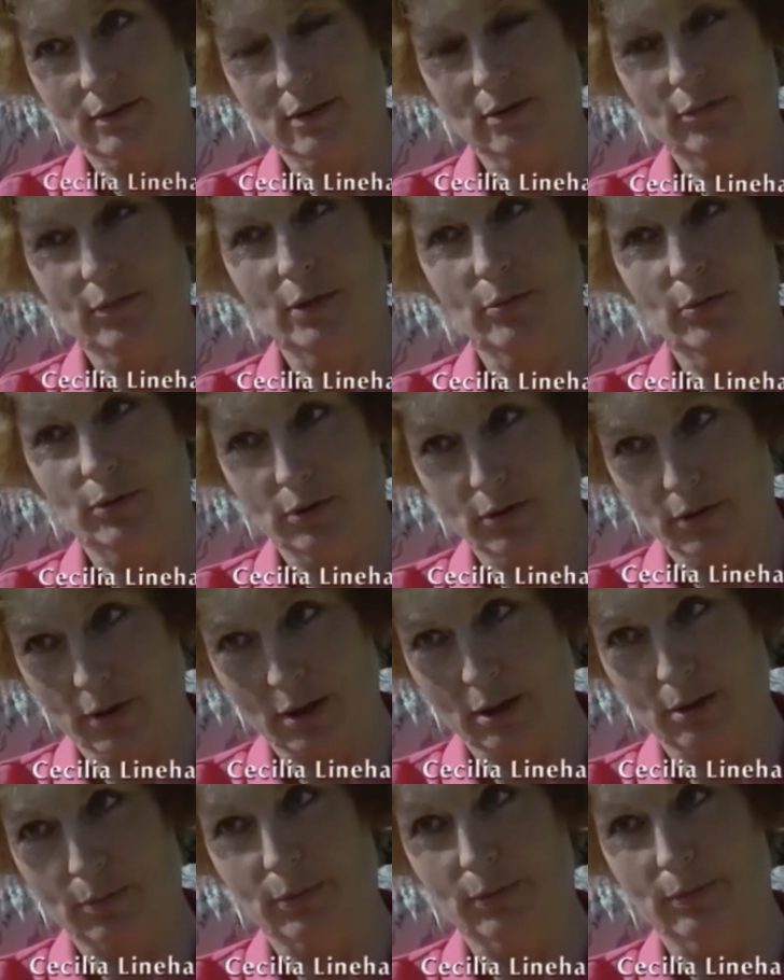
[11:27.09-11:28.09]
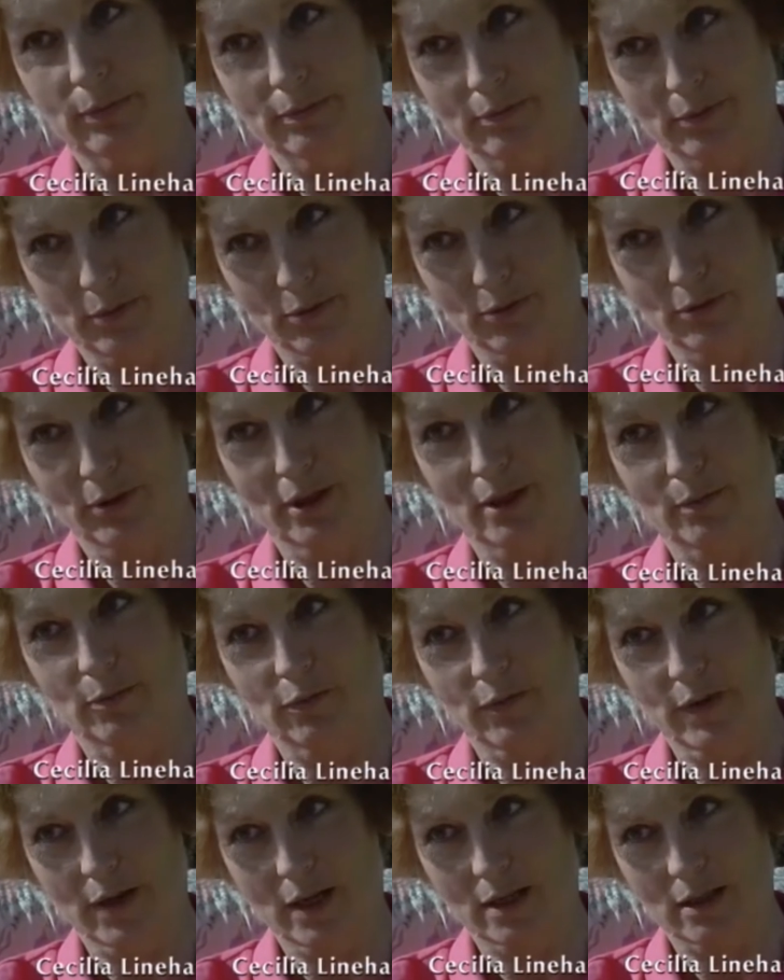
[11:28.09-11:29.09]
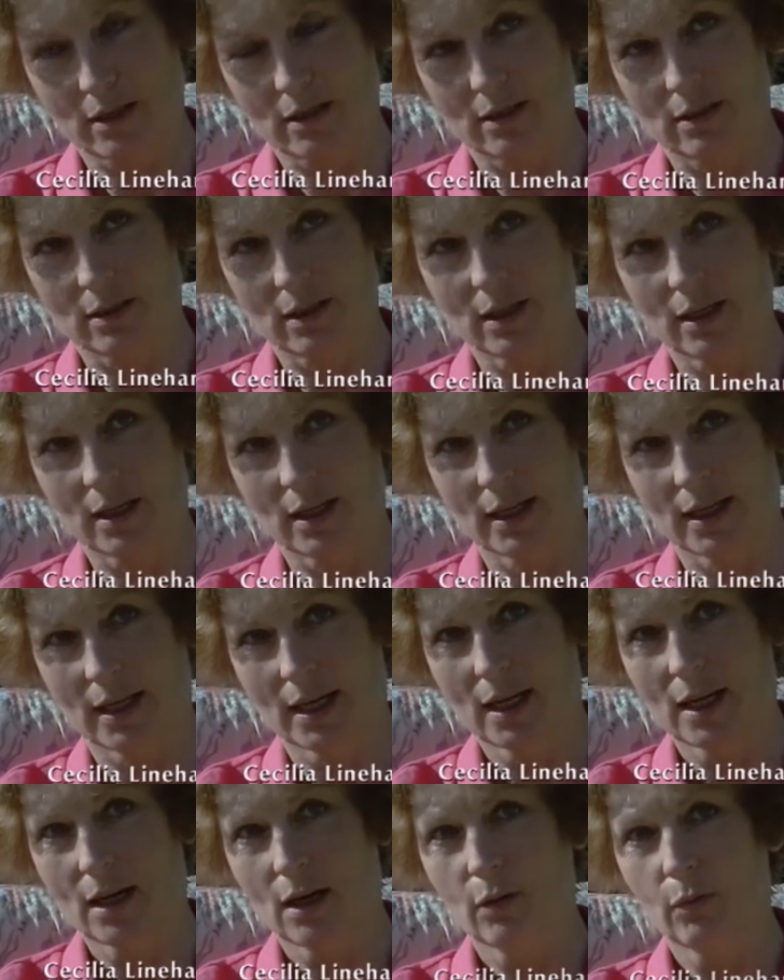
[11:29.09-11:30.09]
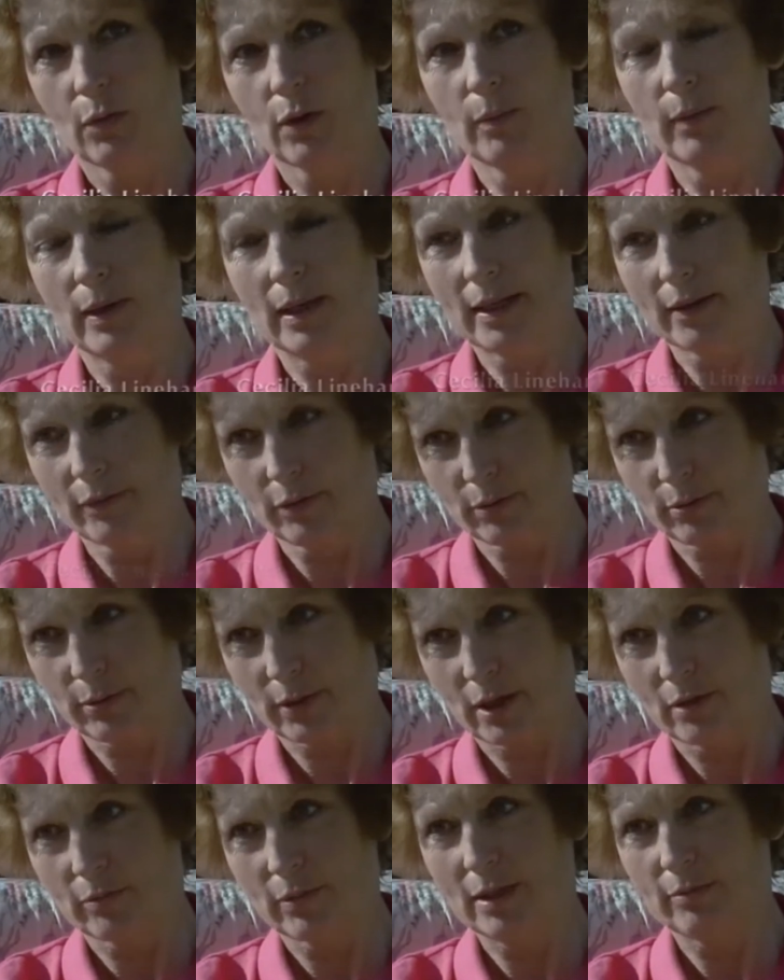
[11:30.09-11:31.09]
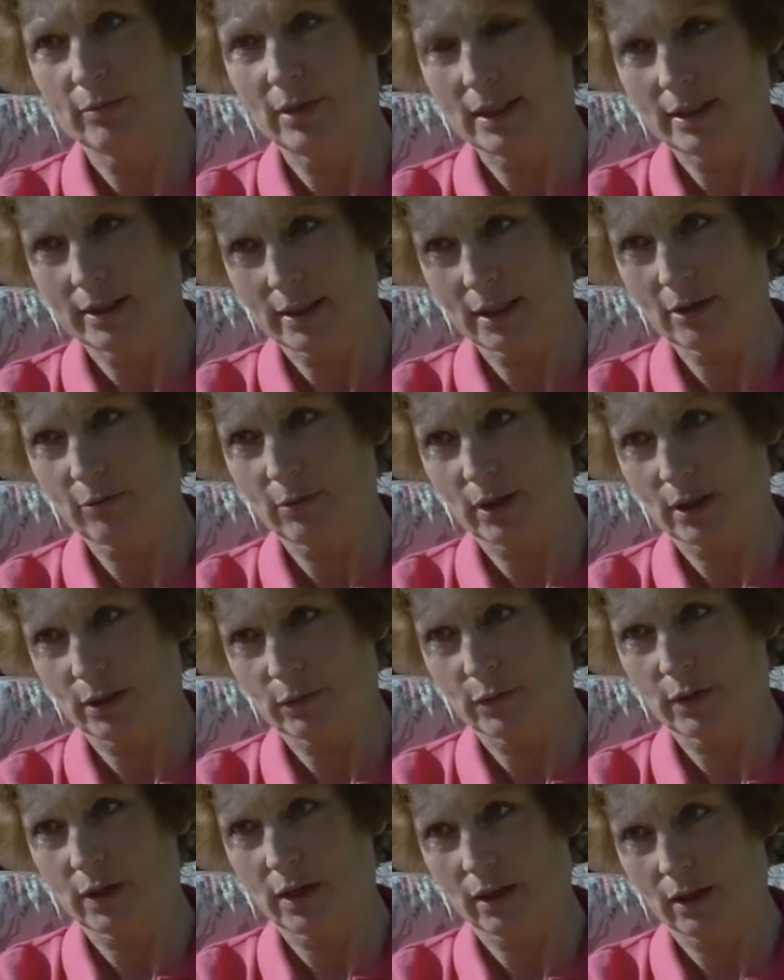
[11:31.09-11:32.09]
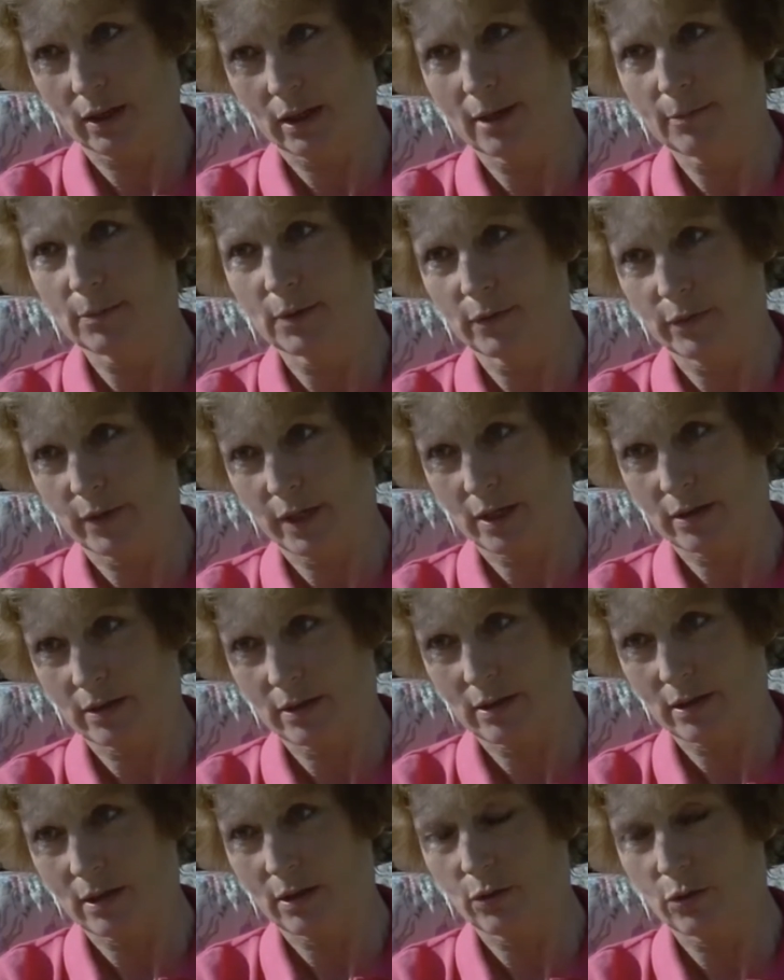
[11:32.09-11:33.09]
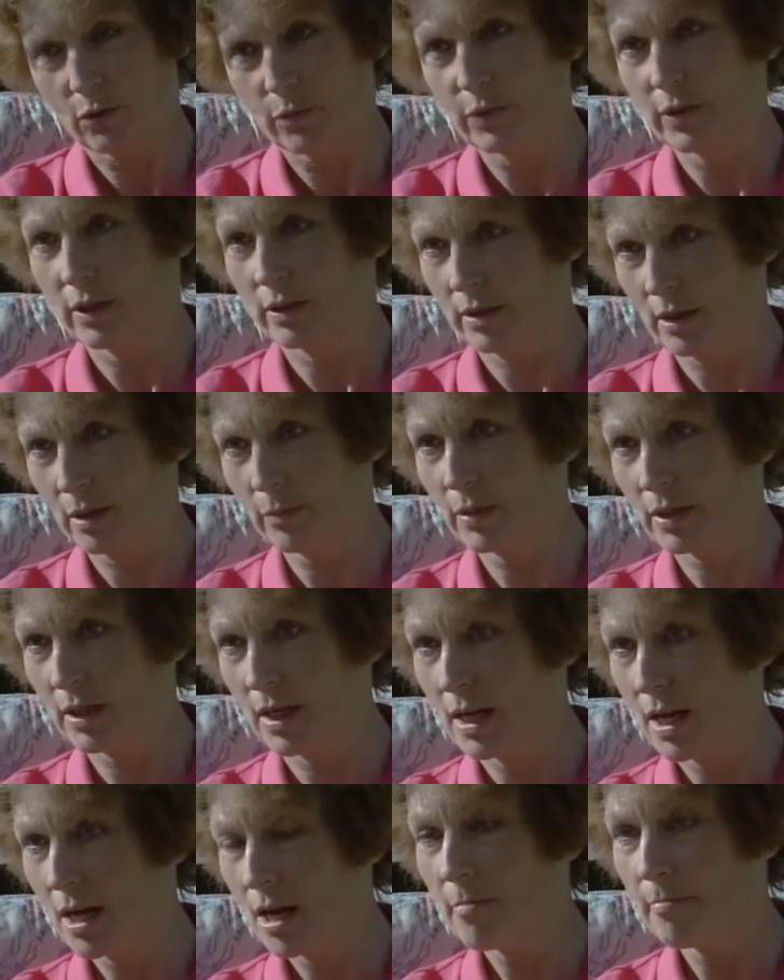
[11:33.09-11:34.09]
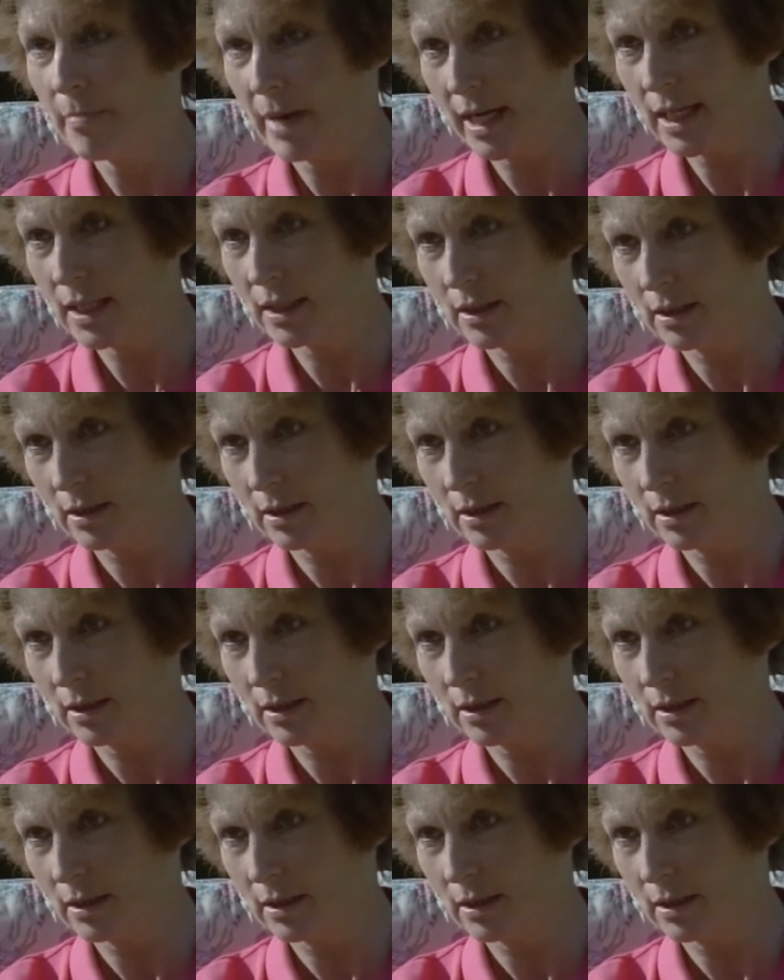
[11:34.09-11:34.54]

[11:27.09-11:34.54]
And we were growing up. We were growing up fast and thinking, well, we'll give it a whirl. We'll stick with it for another couple of years in the hopes that somebody might...